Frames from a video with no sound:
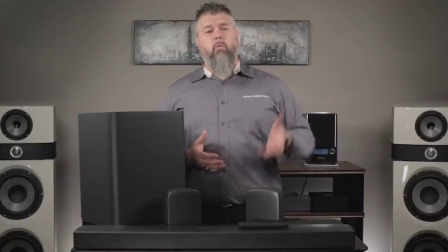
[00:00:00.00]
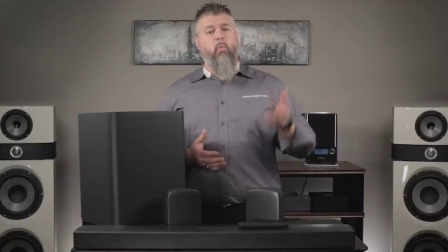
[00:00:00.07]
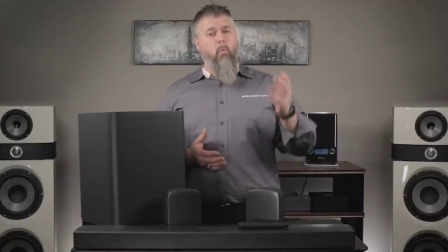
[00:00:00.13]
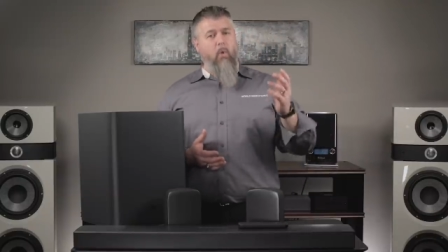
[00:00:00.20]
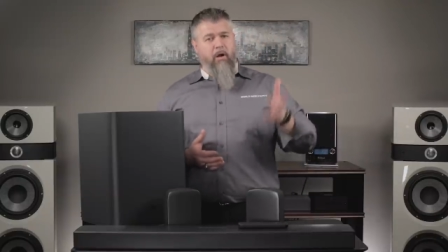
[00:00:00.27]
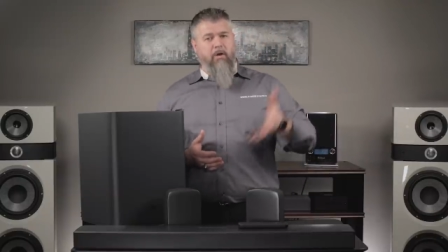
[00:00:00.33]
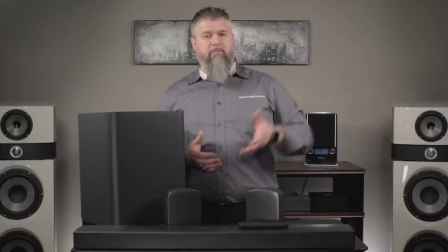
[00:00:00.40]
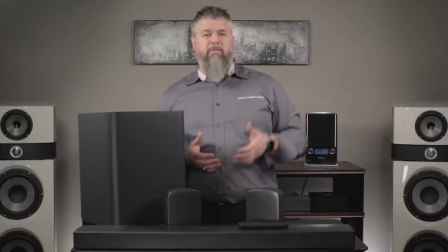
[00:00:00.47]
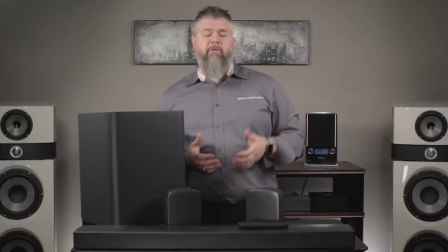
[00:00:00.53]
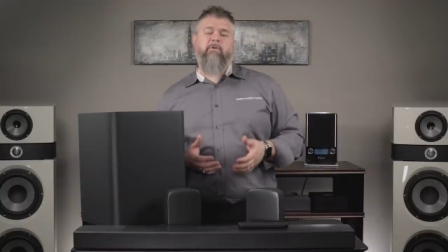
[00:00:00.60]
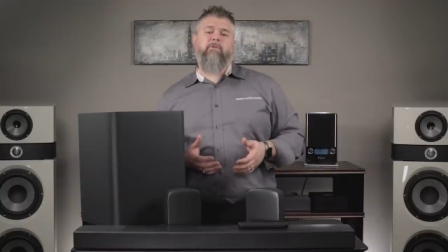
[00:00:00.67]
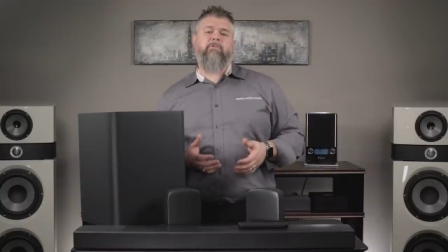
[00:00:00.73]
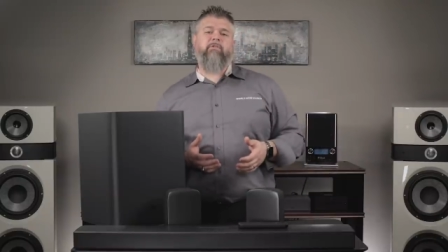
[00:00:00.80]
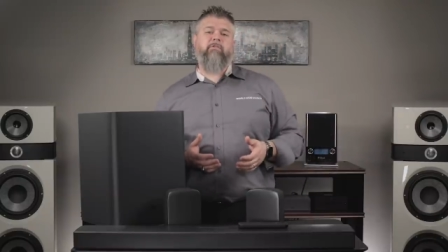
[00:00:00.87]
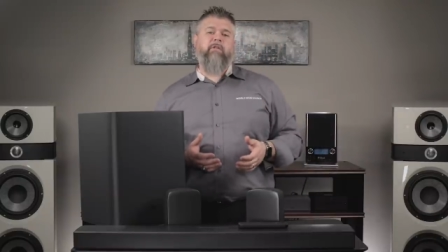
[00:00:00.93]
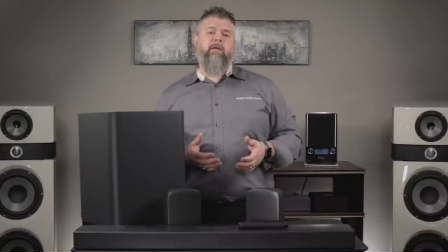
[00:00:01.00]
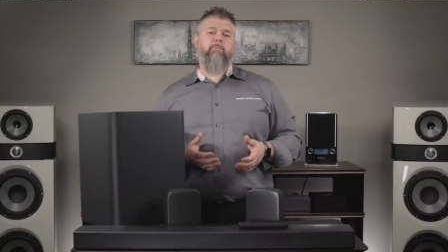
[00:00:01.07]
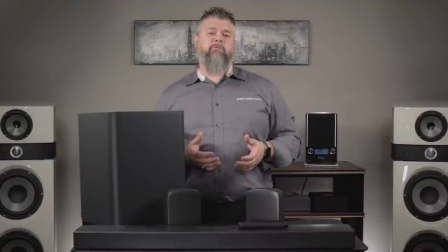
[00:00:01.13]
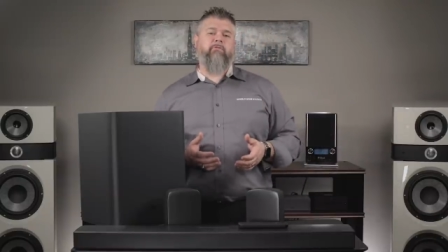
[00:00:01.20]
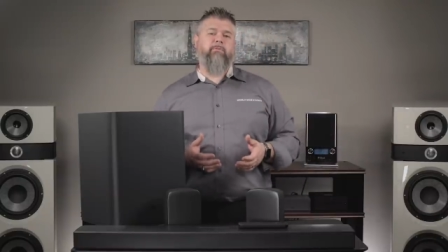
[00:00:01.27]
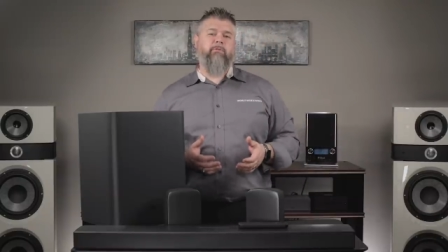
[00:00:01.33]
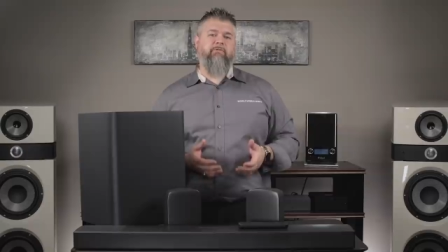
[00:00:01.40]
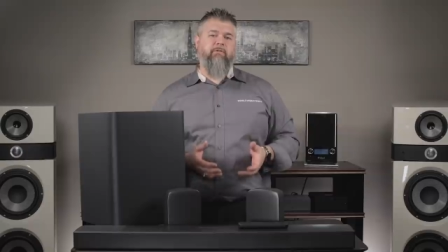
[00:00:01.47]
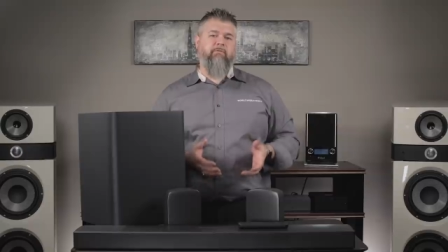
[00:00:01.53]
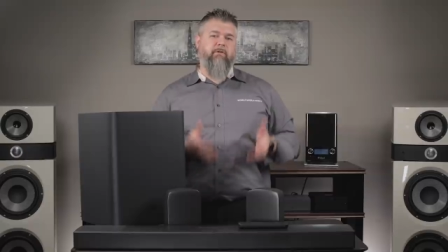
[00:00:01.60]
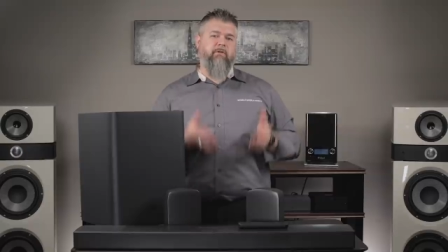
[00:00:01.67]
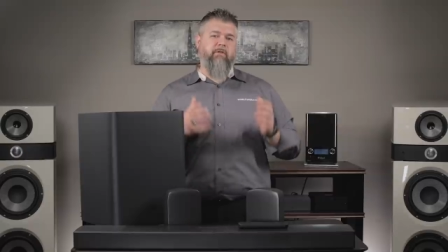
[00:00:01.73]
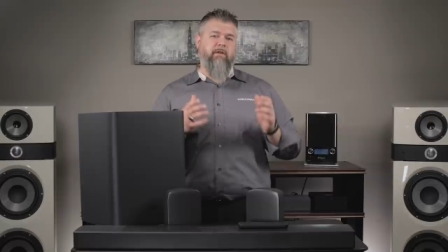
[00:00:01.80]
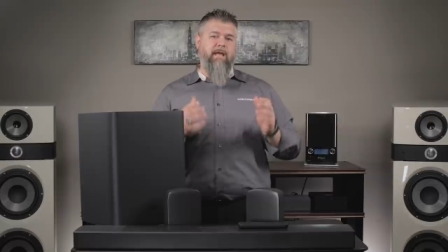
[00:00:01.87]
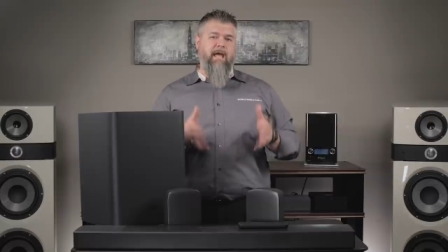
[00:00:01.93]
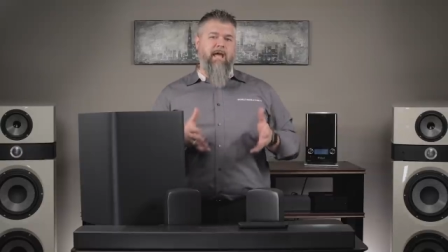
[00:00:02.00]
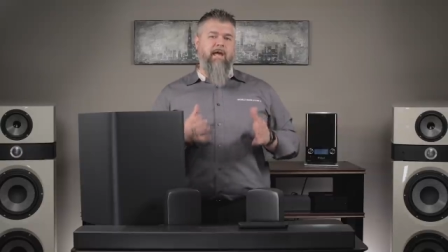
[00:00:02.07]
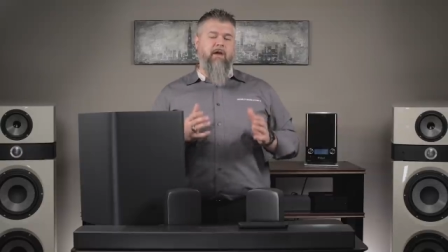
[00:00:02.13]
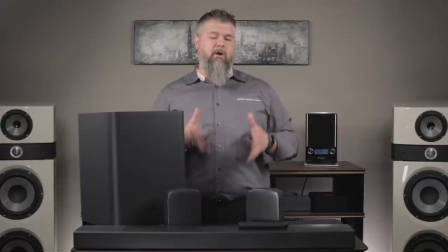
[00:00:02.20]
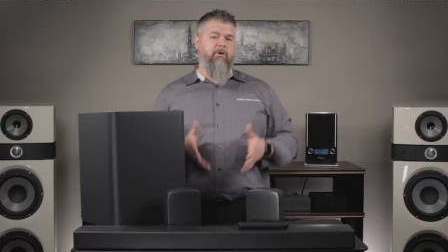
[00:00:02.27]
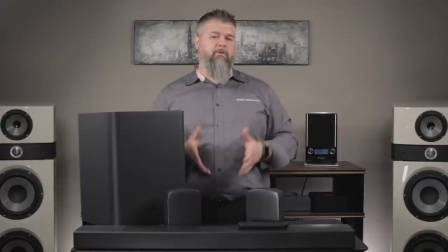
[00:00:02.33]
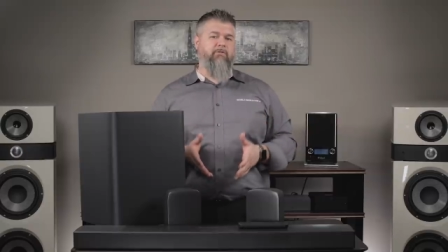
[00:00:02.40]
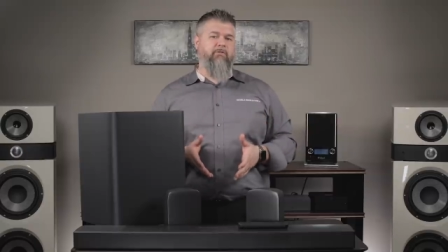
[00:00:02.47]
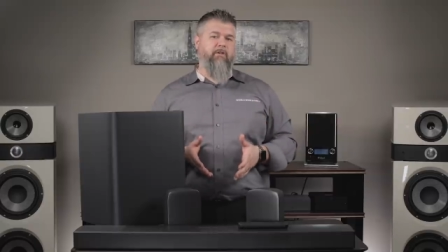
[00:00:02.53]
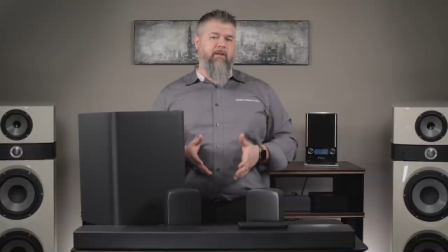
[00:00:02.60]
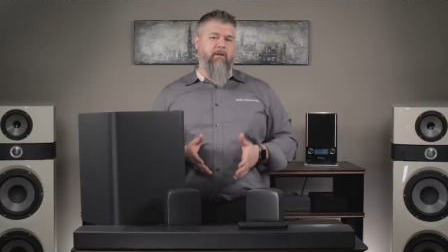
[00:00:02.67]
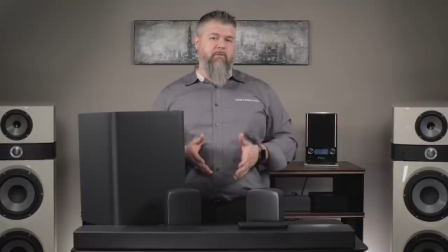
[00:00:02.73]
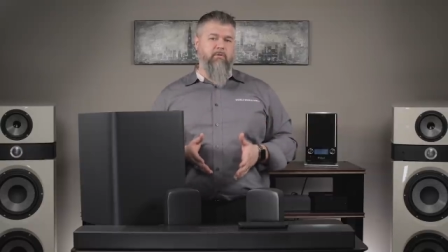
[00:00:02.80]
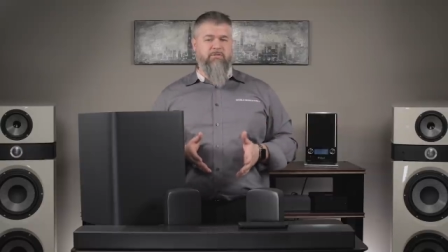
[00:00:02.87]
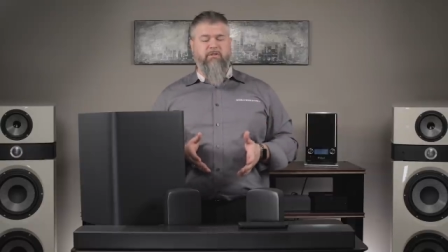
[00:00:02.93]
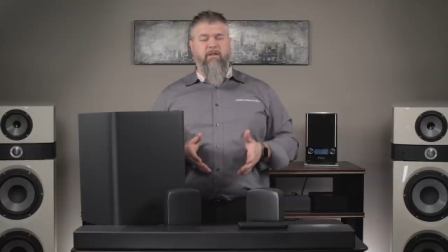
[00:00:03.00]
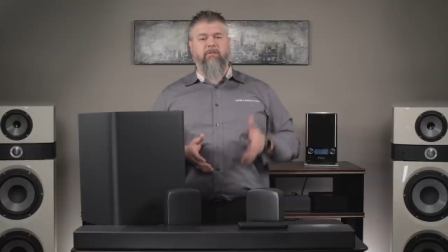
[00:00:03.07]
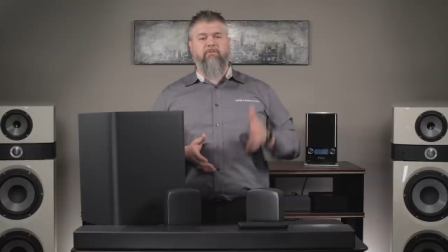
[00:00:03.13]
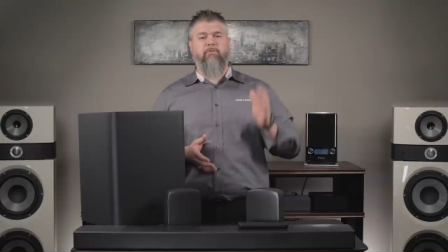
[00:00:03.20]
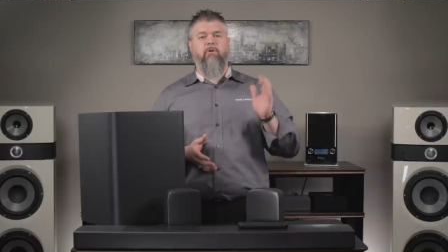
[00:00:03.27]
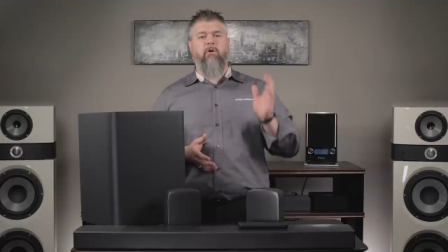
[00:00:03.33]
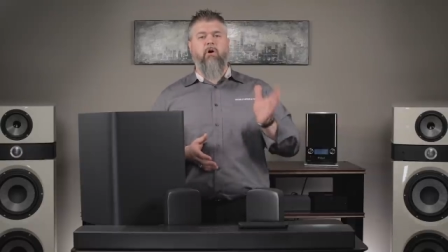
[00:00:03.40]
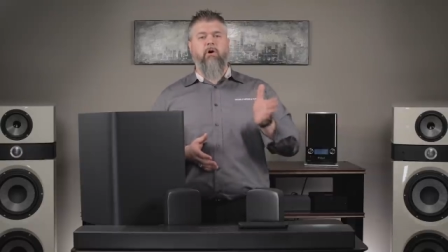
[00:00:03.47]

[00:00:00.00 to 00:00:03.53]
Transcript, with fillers: One of those is labeled specifically ARC, which stands for